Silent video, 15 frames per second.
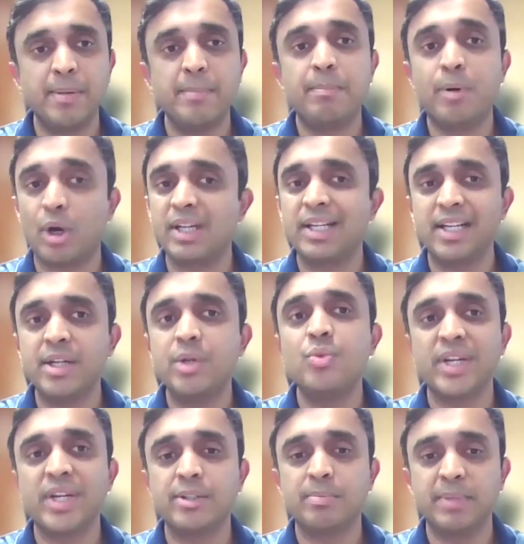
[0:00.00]
important
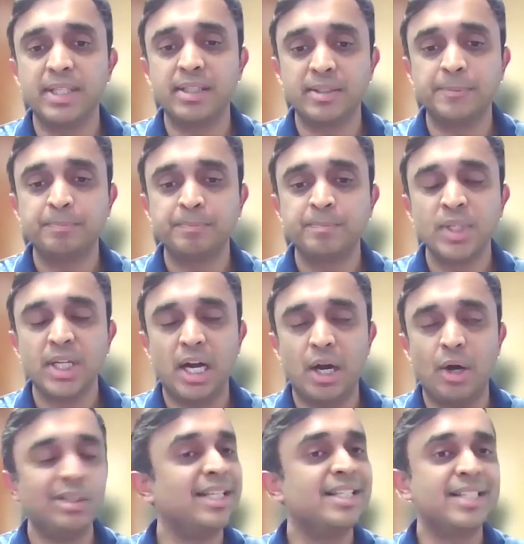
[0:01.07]
investments,
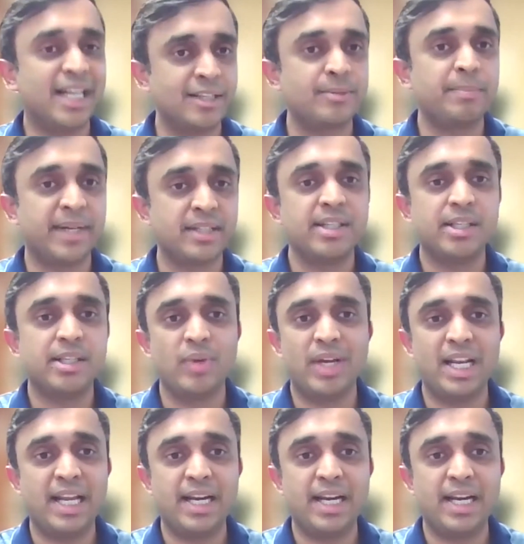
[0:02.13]
all these aspects as well.